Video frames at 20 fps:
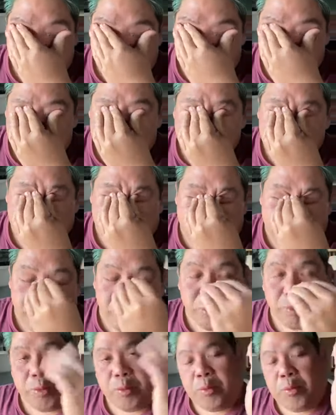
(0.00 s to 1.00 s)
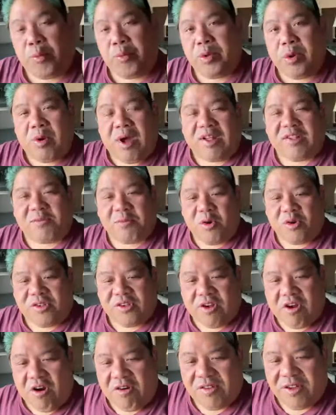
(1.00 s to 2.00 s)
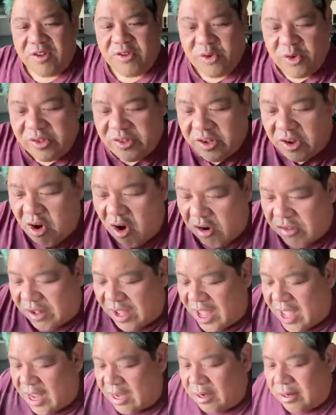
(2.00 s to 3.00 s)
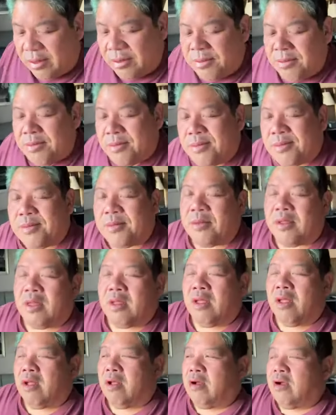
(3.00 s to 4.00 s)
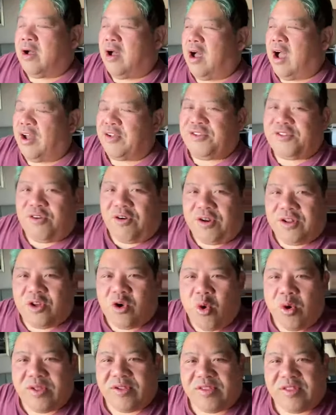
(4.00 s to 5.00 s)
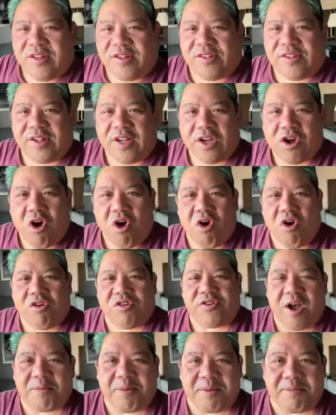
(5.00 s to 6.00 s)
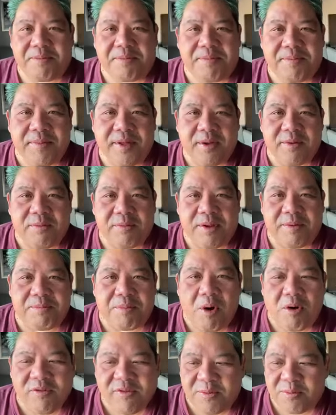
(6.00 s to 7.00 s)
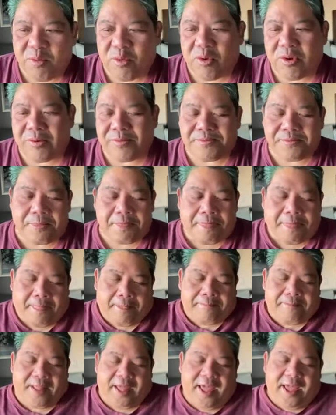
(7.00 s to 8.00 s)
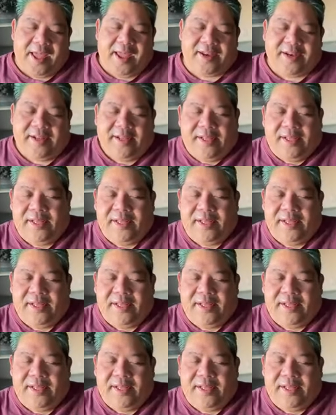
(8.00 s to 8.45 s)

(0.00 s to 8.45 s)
for me was that, I smoke cigars. I enjoy cigars. And I started going to this cigar shop in Baltimore. And